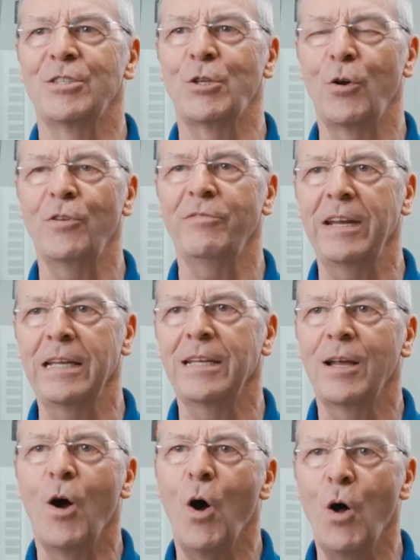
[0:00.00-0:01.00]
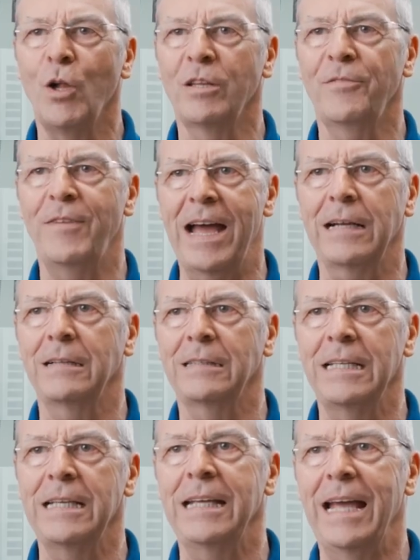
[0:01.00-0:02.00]
serving all the
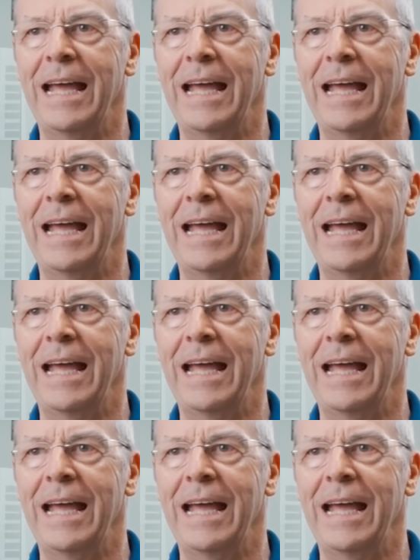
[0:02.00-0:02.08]
faculty